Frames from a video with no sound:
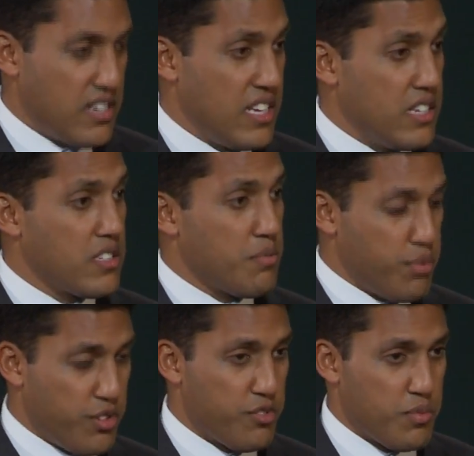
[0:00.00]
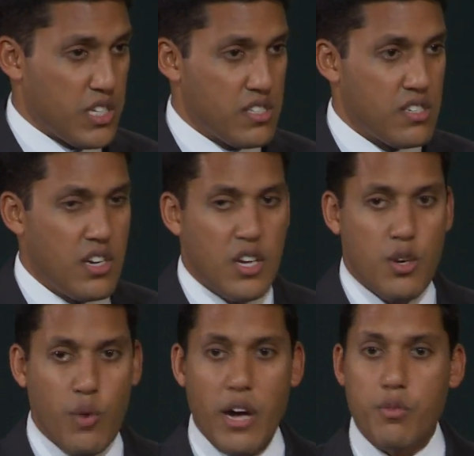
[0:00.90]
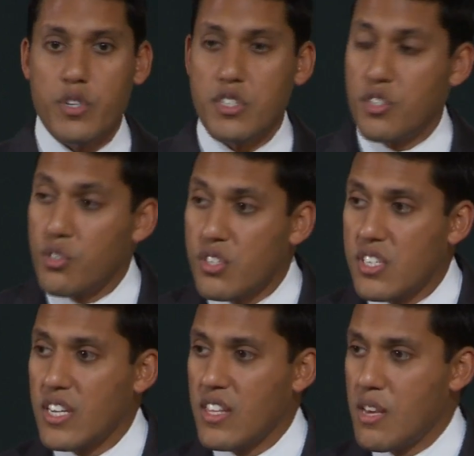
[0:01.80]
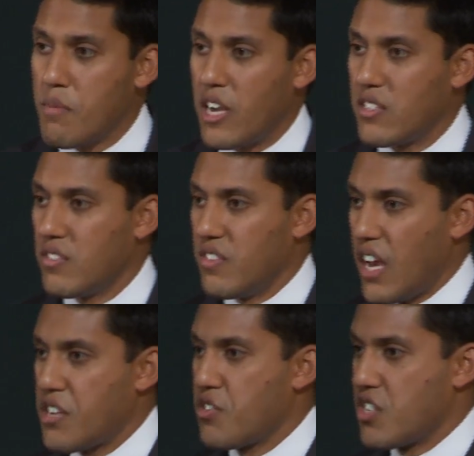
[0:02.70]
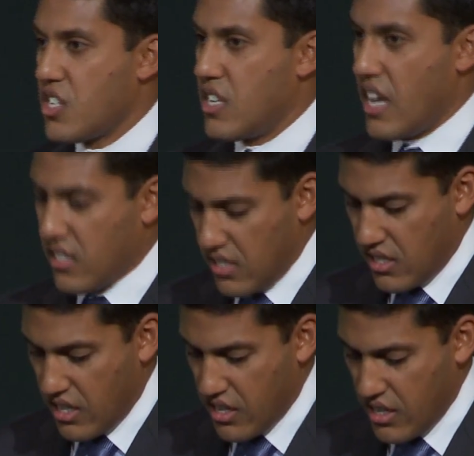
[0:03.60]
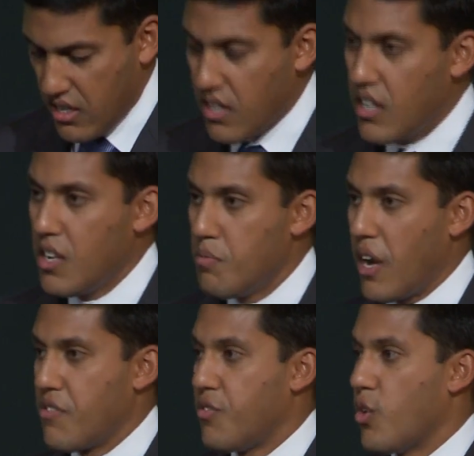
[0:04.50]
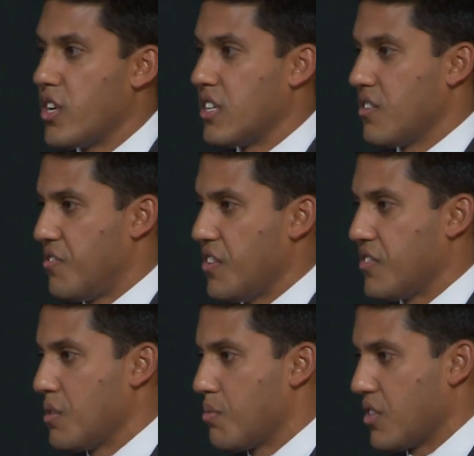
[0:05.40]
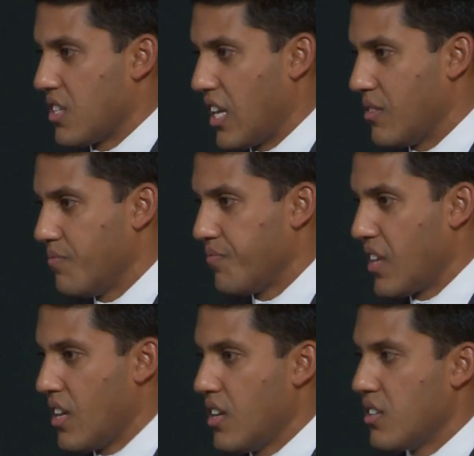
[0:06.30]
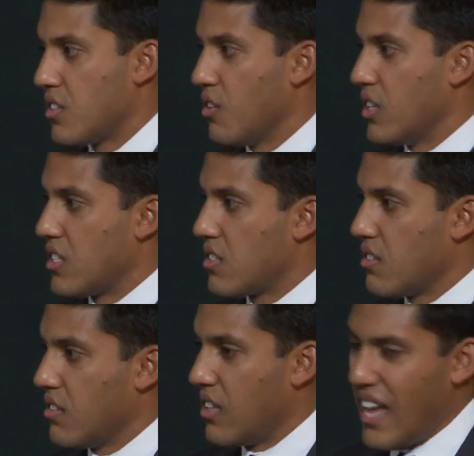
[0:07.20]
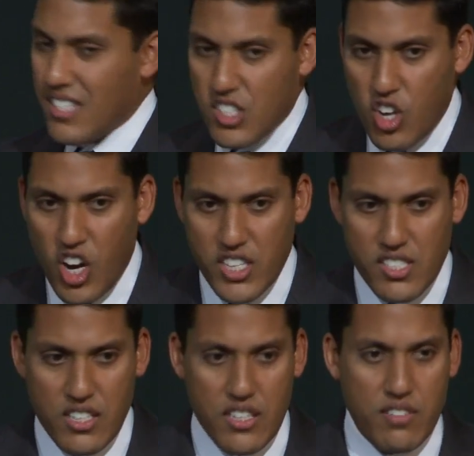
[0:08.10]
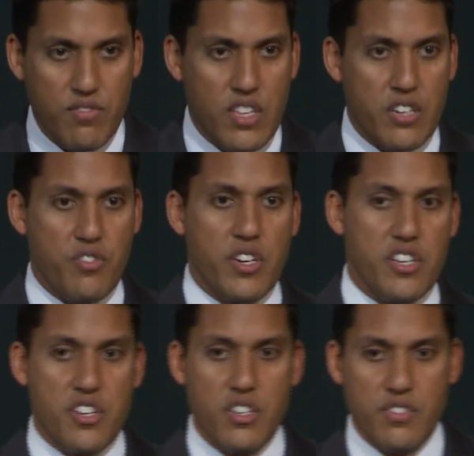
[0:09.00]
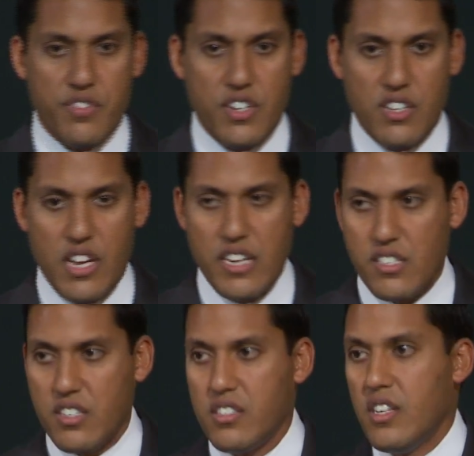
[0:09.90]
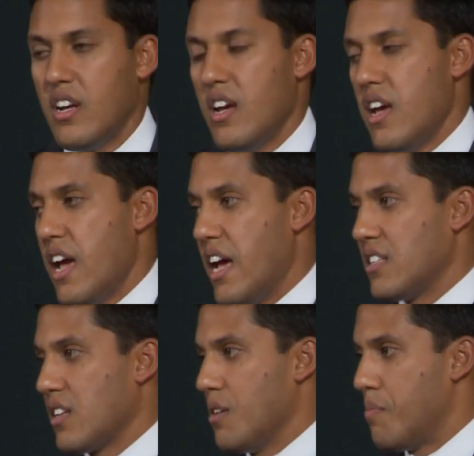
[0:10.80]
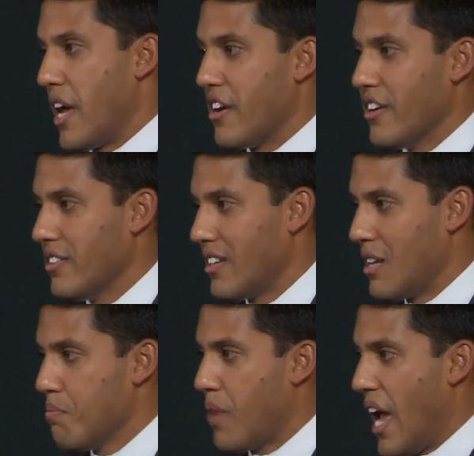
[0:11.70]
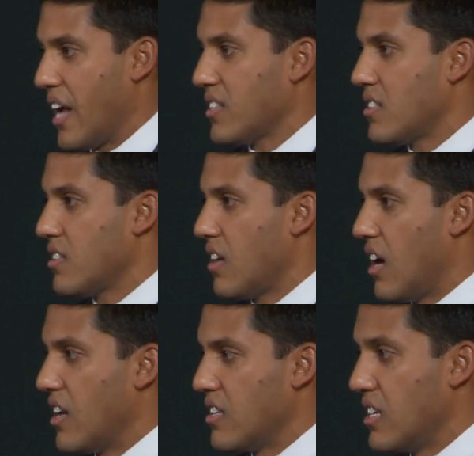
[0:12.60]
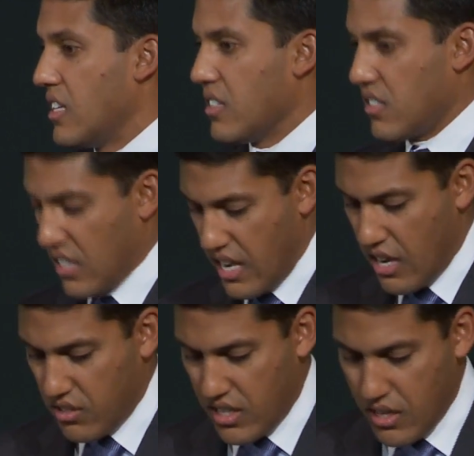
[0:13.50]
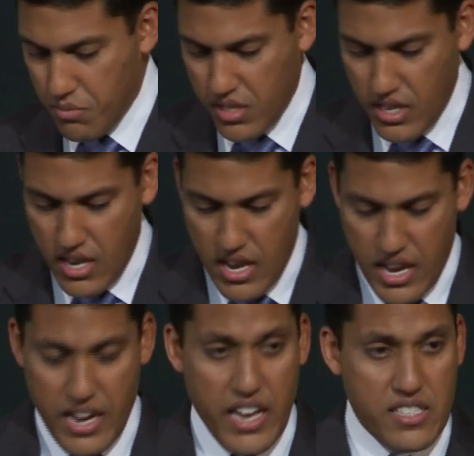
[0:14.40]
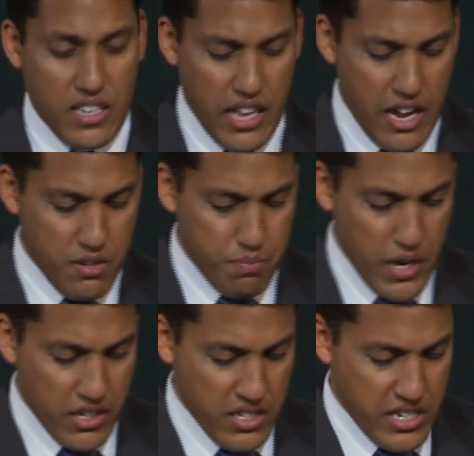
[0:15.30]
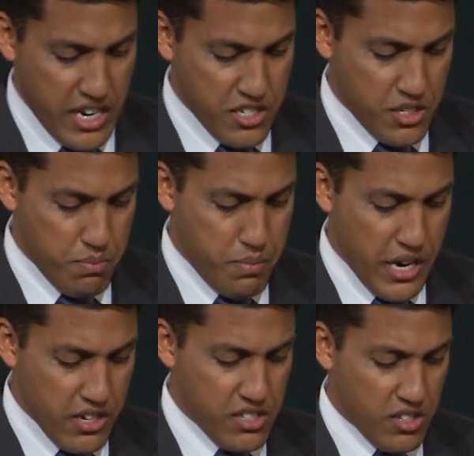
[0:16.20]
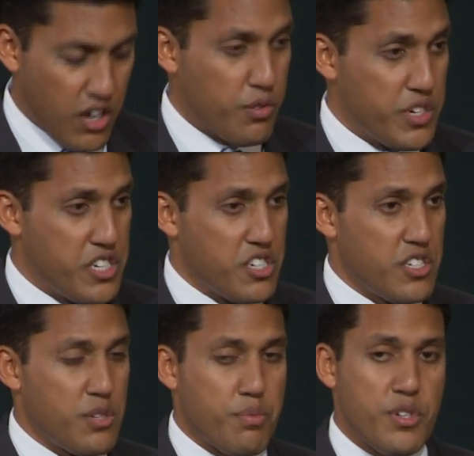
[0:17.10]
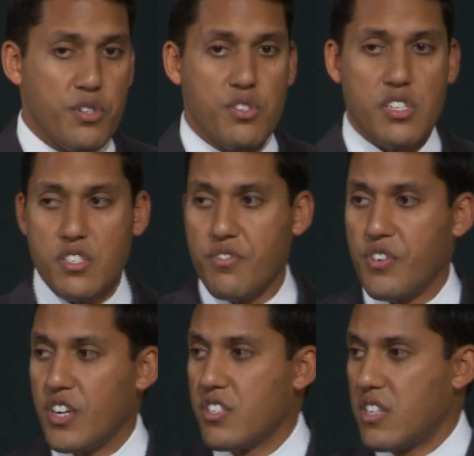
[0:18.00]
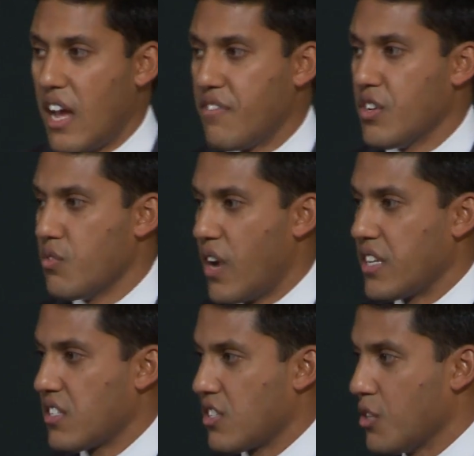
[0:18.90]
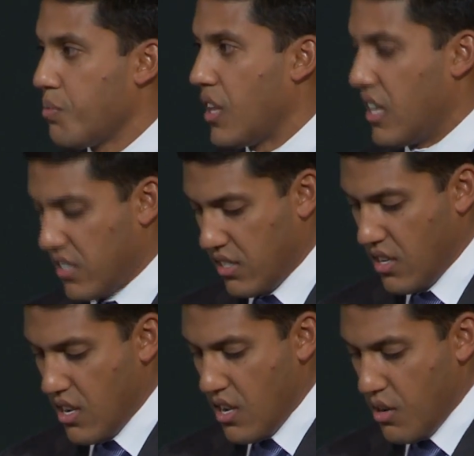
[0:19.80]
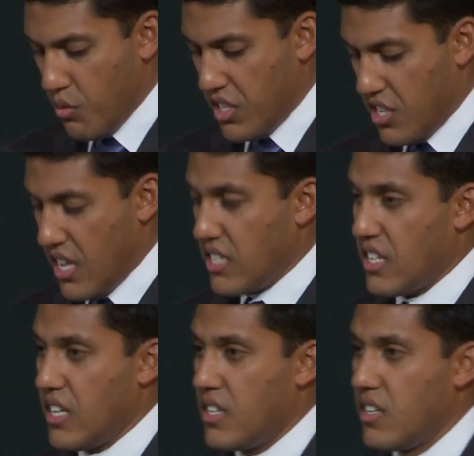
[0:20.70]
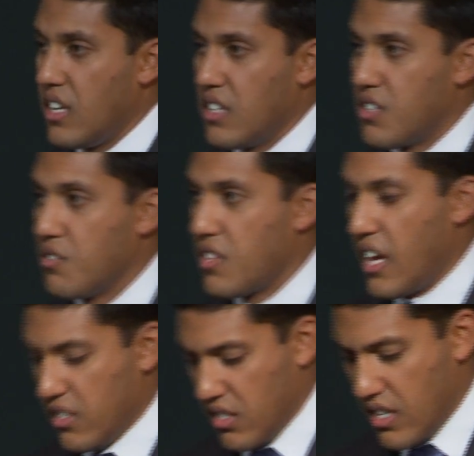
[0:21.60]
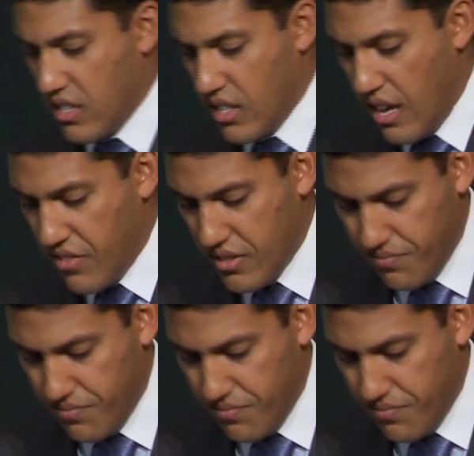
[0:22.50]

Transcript: yield improvements while reducing the amount of nitrogen necessary by 40 to 50%. So it's less costly than traditional fertilizer, has a better impact on yields and outcomes, and has allowed Bangladesh's Barisal region to produce its first ever rice surplus, which they did in 2011.